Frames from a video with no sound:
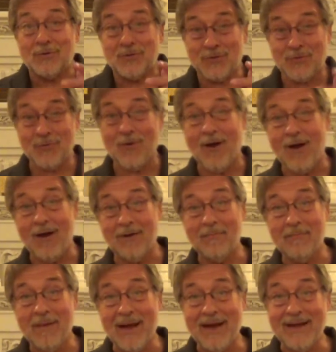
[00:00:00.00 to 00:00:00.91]

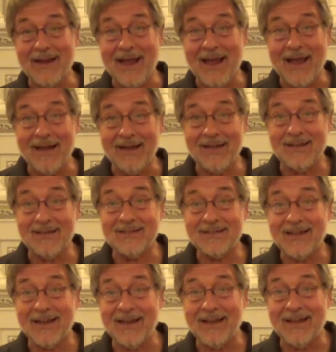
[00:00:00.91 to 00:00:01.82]
strong my dad
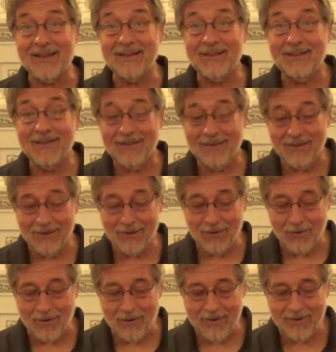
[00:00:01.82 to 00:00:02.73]
is in the
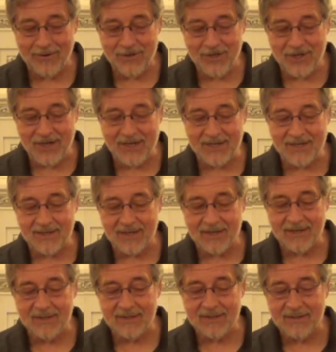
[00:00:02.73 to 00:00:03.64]
Lord
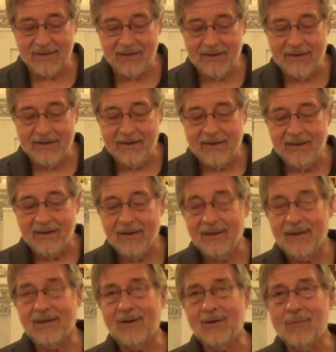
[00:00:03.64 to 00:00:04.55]
Jesus.
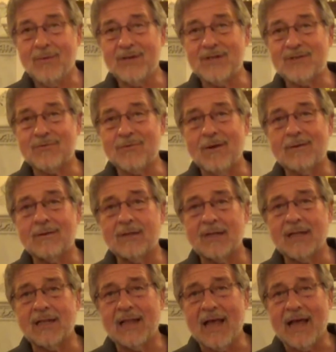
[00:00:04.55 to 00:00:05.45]
You know, we
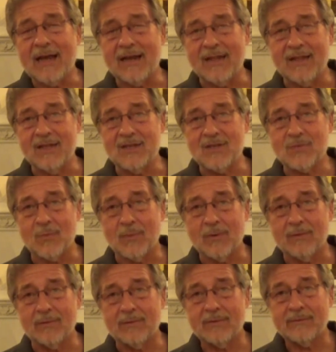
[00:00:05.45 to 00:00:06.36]
struggle a lot in this
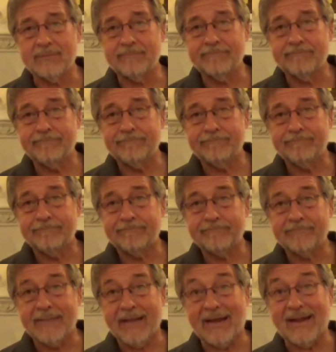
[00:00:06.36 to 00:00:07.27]
world.
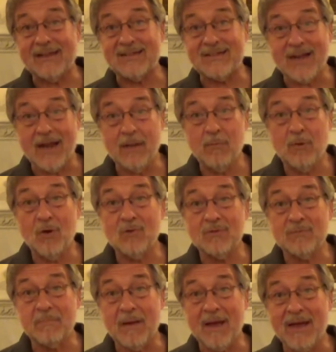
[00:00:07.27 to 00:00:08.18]
And as time
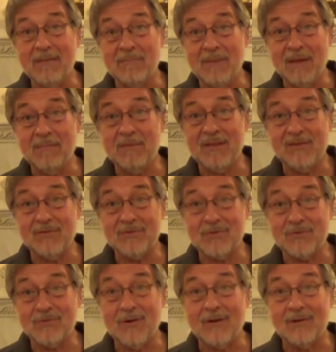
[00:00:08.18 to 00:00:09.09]
goes by, maybe
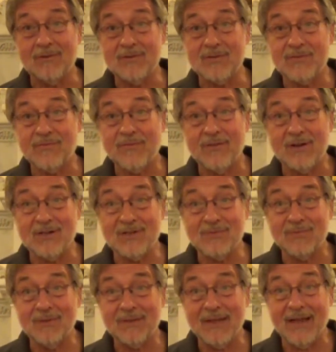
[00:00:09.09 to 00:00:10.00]
those struggles for
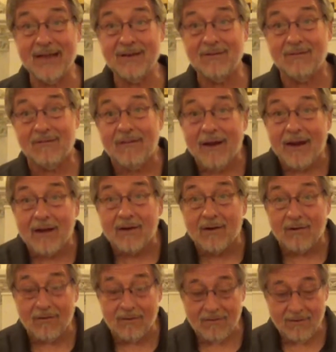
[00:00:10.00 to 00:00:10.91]
us will get
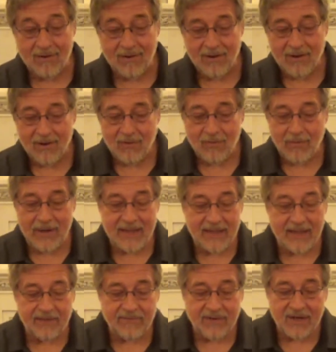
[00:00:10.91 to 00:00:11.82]
greater. We
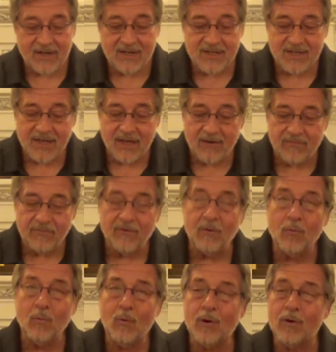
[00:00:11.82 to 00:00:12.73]
live in a
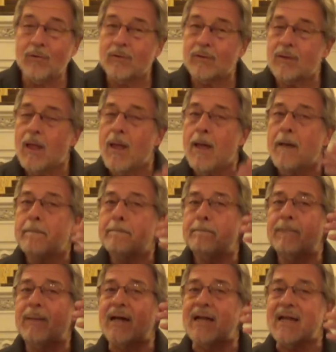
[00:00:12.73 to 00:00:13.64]
sinful world,
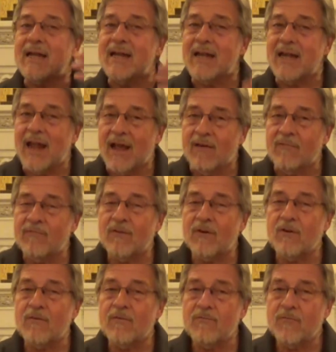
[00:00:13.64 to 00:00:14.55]
but
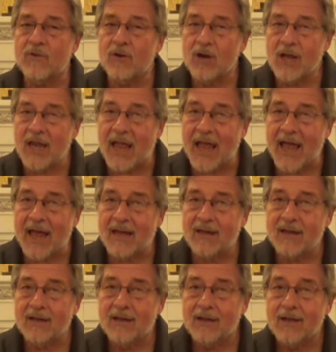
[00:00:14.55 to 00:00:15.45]
never
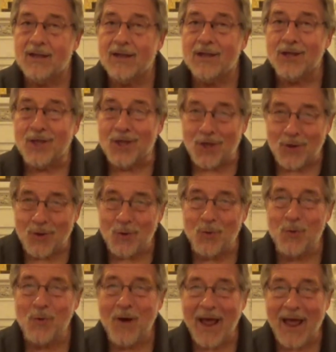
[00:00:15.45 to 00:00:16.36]
forget
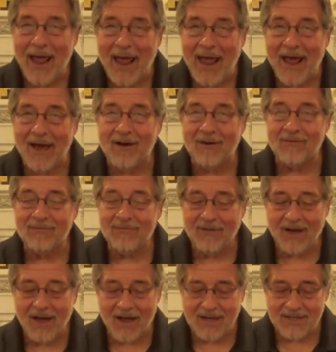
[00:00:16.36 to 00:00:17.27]
you
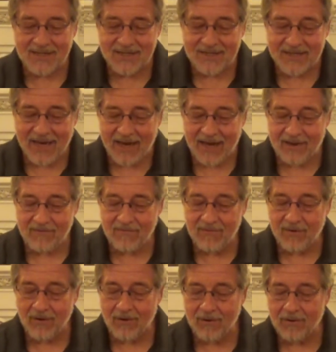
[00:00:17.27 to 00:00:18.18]
have a
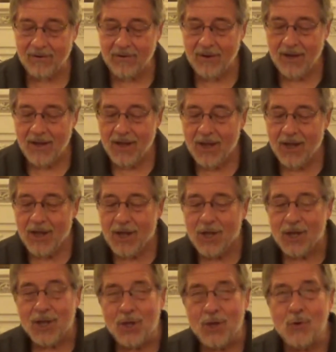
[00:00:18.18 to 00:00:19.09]
Savior.
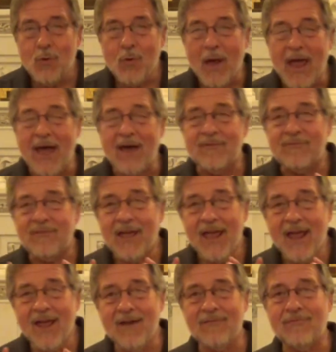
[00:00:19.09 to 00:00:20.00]
You have
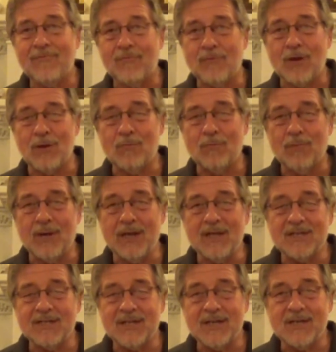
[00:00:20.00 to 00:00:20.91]
every
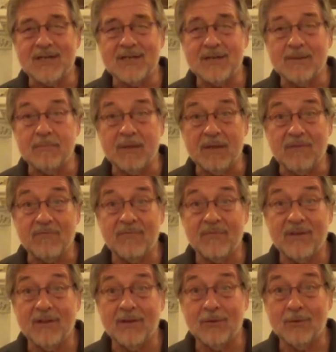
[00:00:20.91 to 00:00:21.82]
reason to be
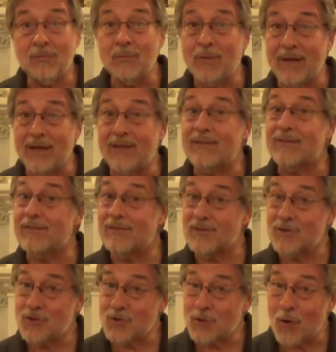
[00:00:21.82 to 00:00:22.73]
filled
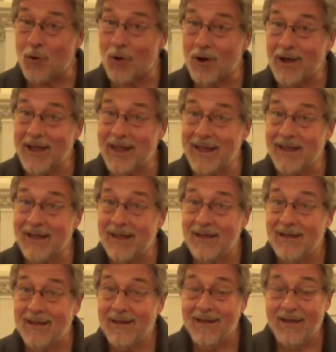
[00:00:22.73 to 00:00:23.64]
with joy
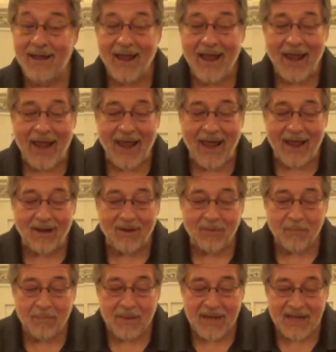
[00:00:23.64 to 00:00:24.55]

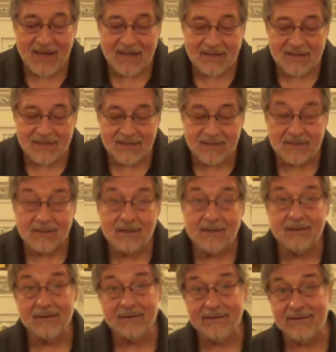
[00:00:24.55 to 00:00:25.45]
and peace
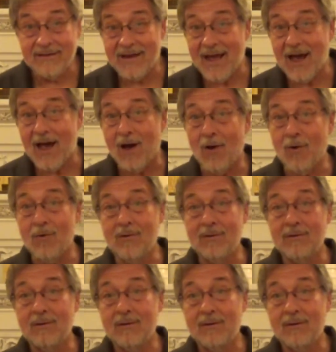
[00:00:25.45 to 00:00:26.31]
now